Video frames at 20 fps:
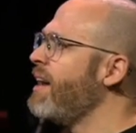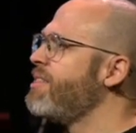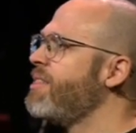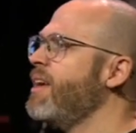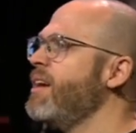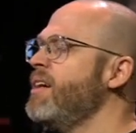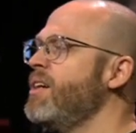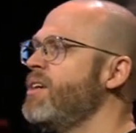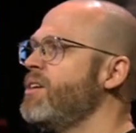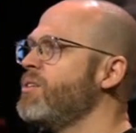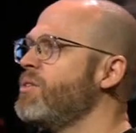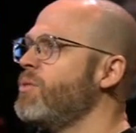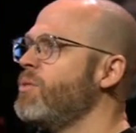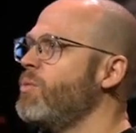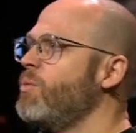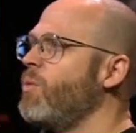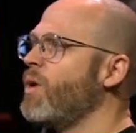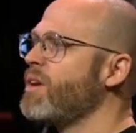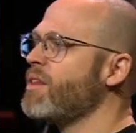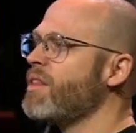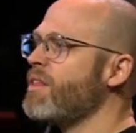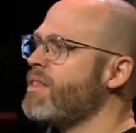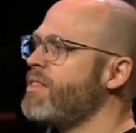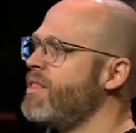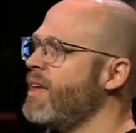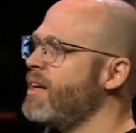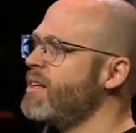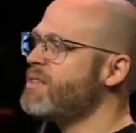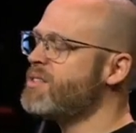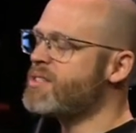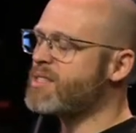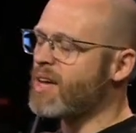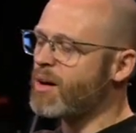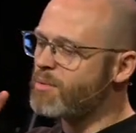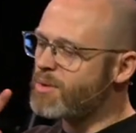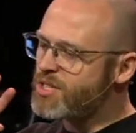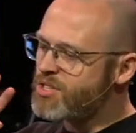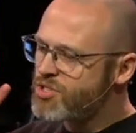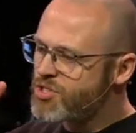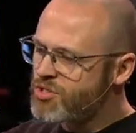I think one of the things
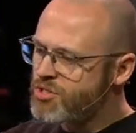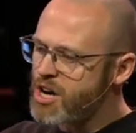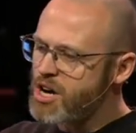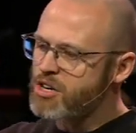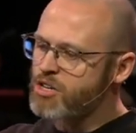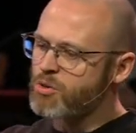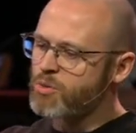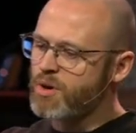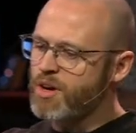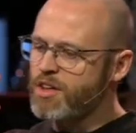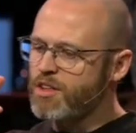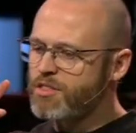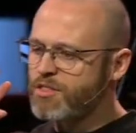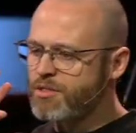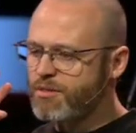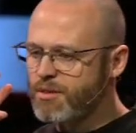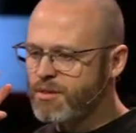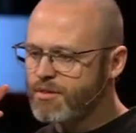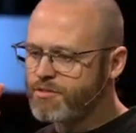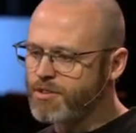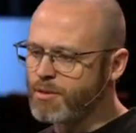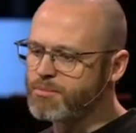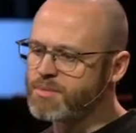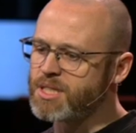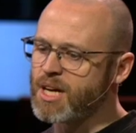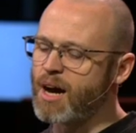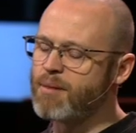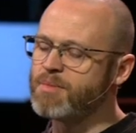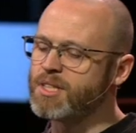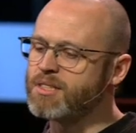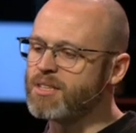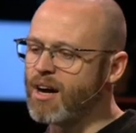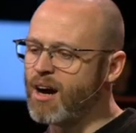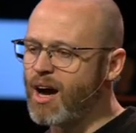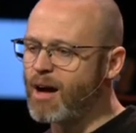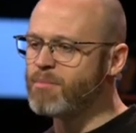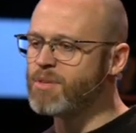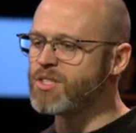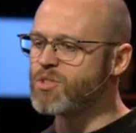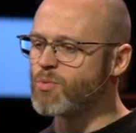that we struggle with from time to
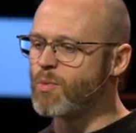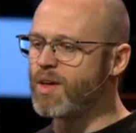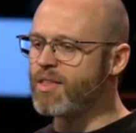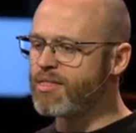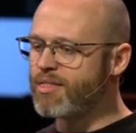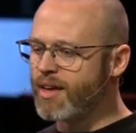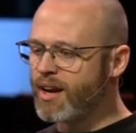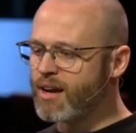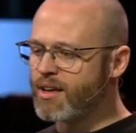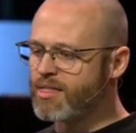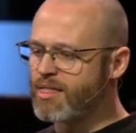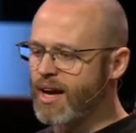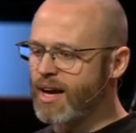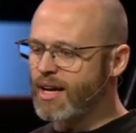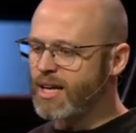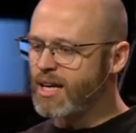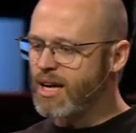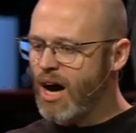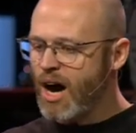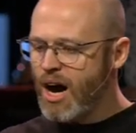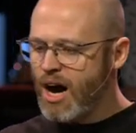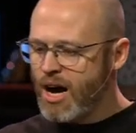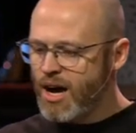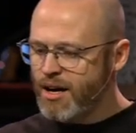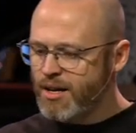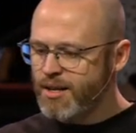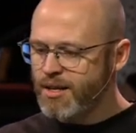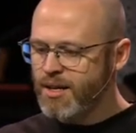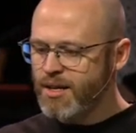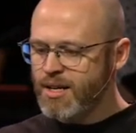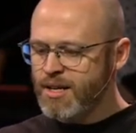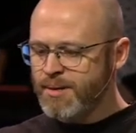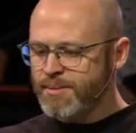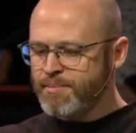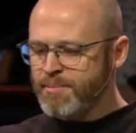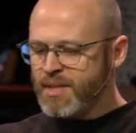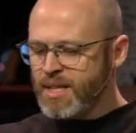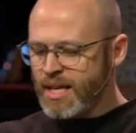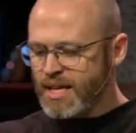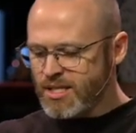time is we think that God
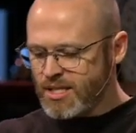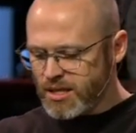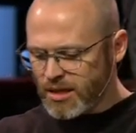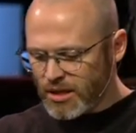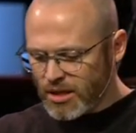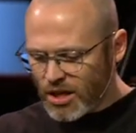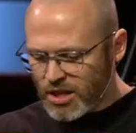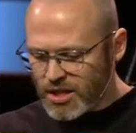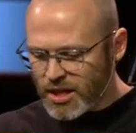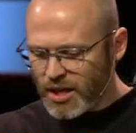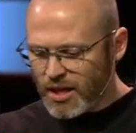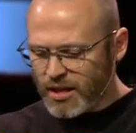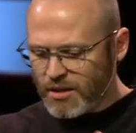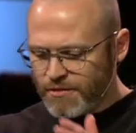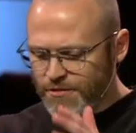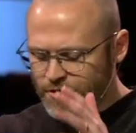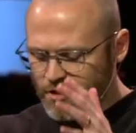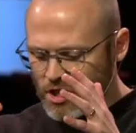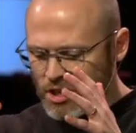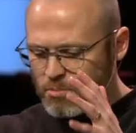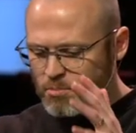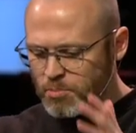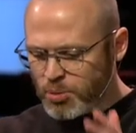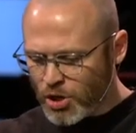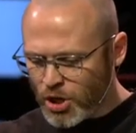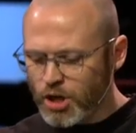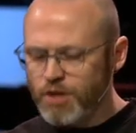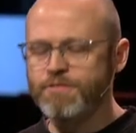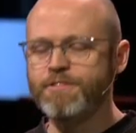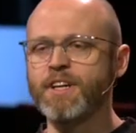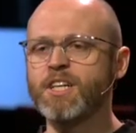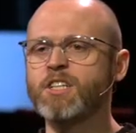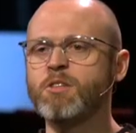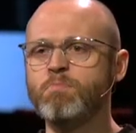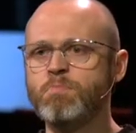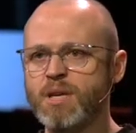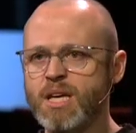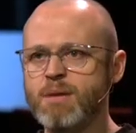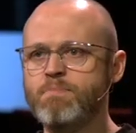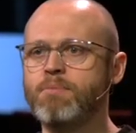is looking for a
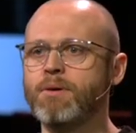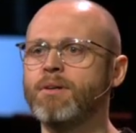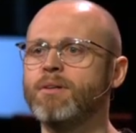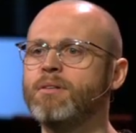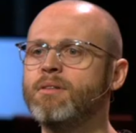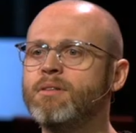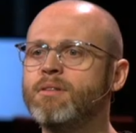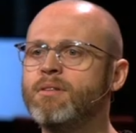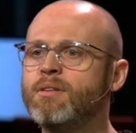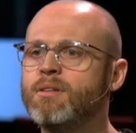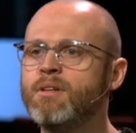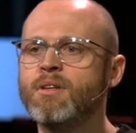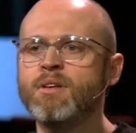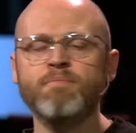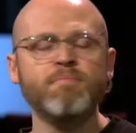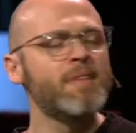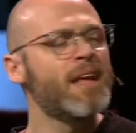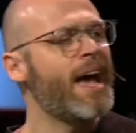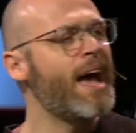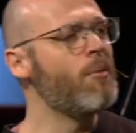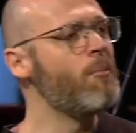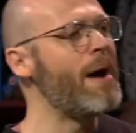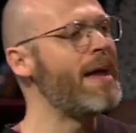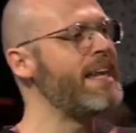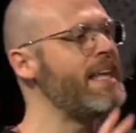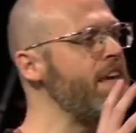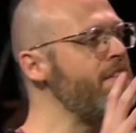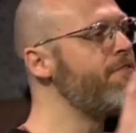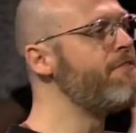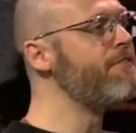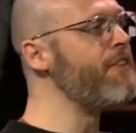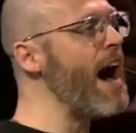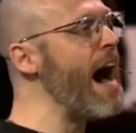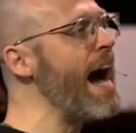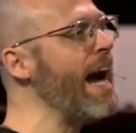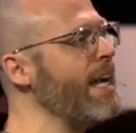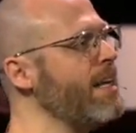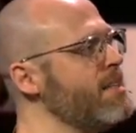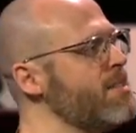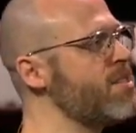perfect people. And when he
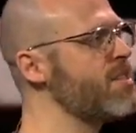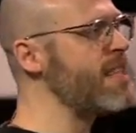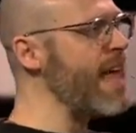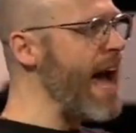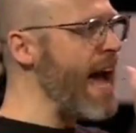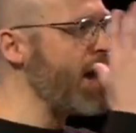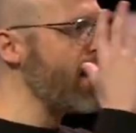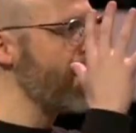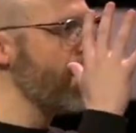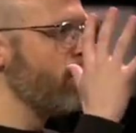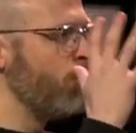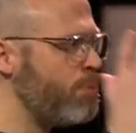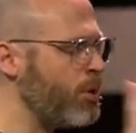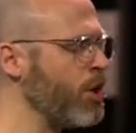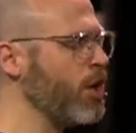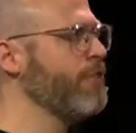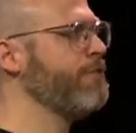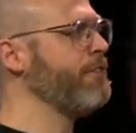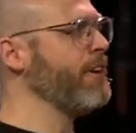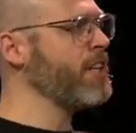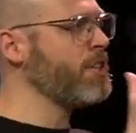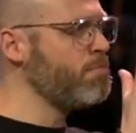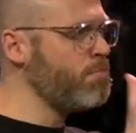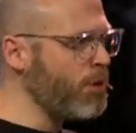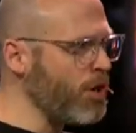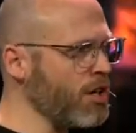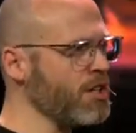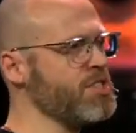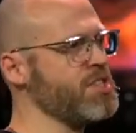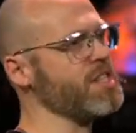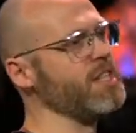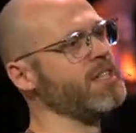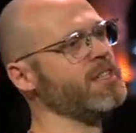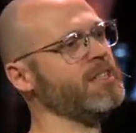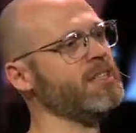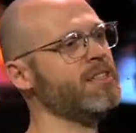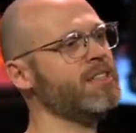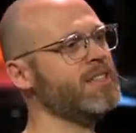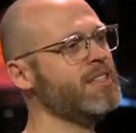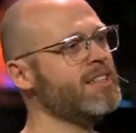finds that perfect
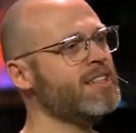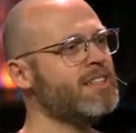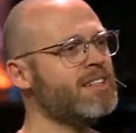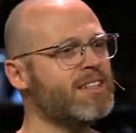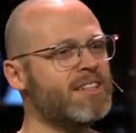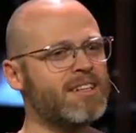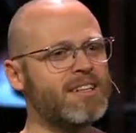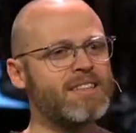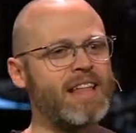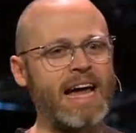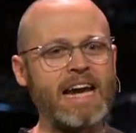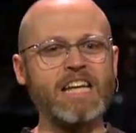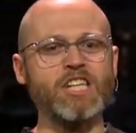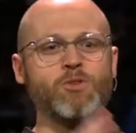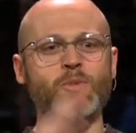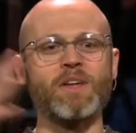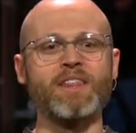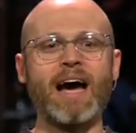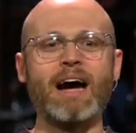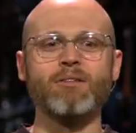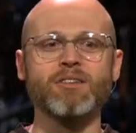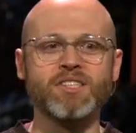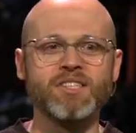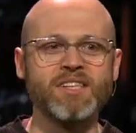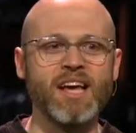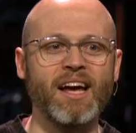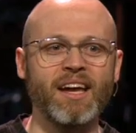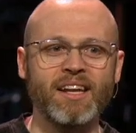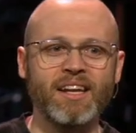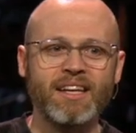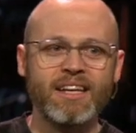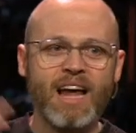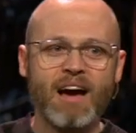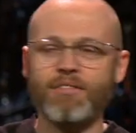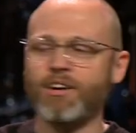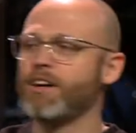person that is without sin and